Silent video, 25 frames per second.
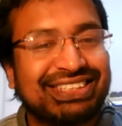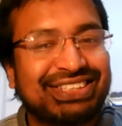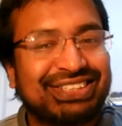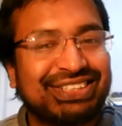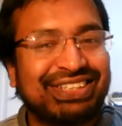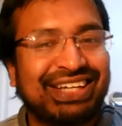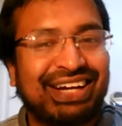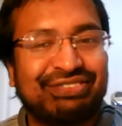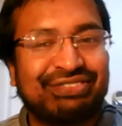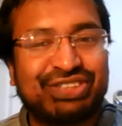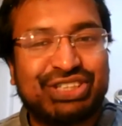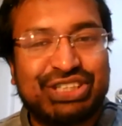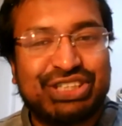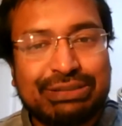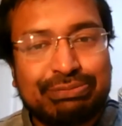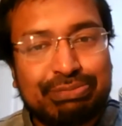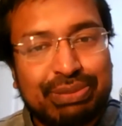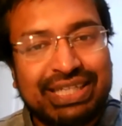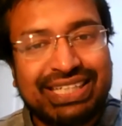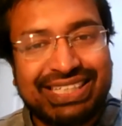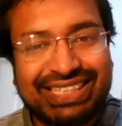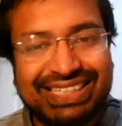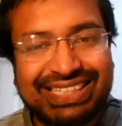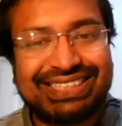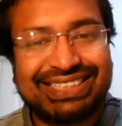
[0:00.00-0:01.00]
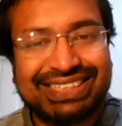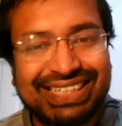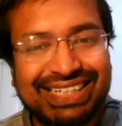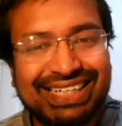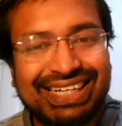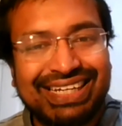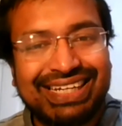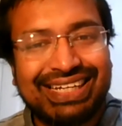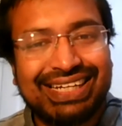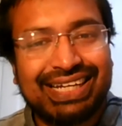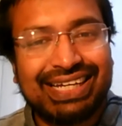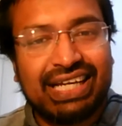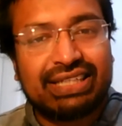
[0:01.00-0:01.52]
So you have GPs
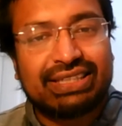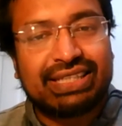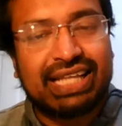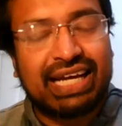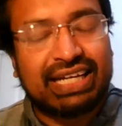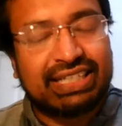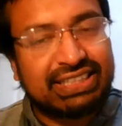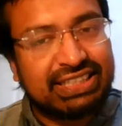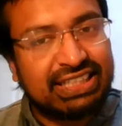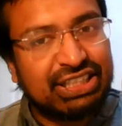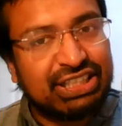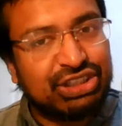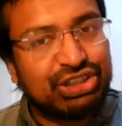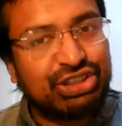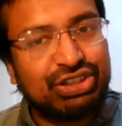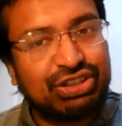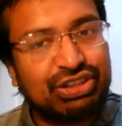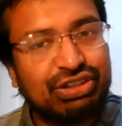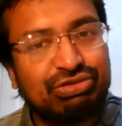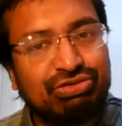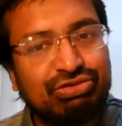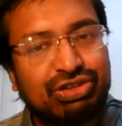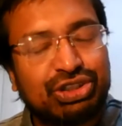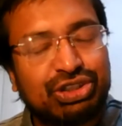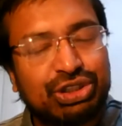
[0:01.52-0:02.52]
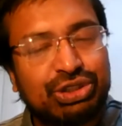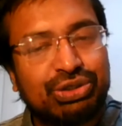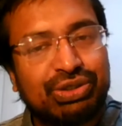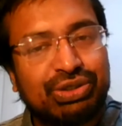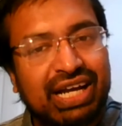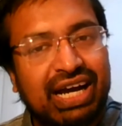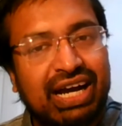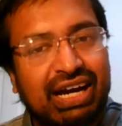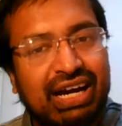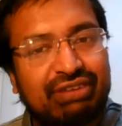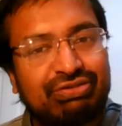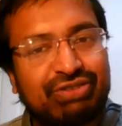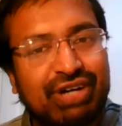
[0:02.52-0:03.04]
that teach you for
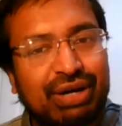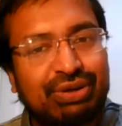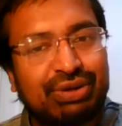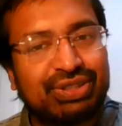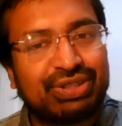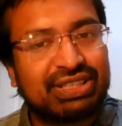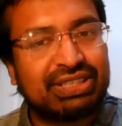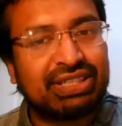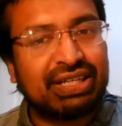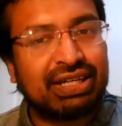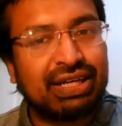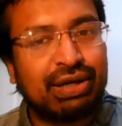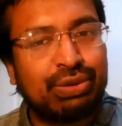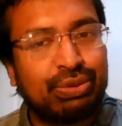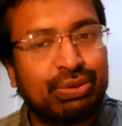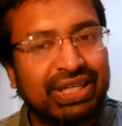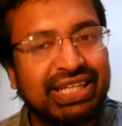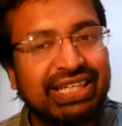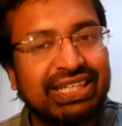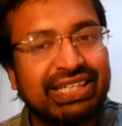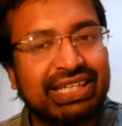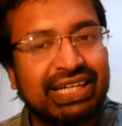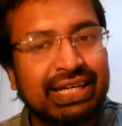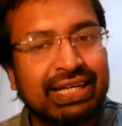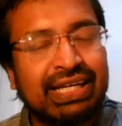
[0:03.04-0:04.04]
2.5 hours a week,